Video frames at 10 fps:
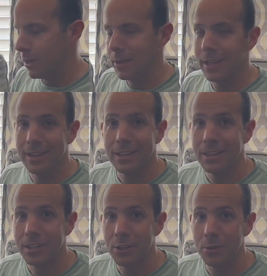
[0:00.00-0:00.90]
way
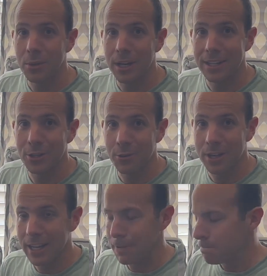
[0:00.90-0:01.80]
you don't run
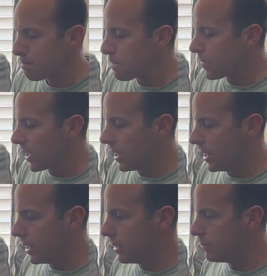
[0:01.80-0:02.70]
out.
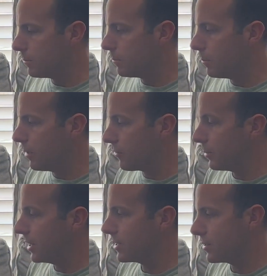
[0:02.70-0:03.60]
But for
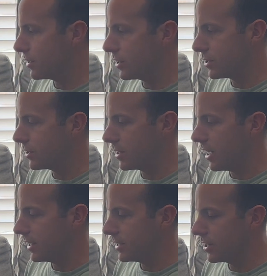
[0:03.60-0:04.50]
me, this is just a
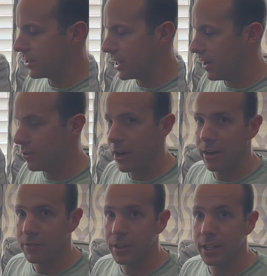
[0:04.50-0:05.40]
lot easier carrying around
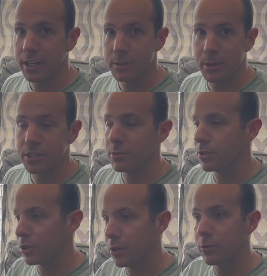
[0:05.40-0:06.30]
everything, especially when
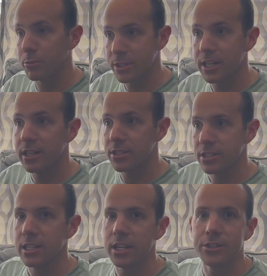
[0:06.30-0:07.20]
you're going from stage to
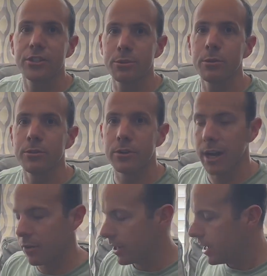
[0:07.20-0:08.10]
stage because you're moving
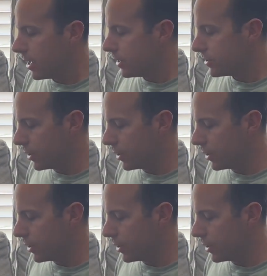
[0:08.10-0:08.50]
around. So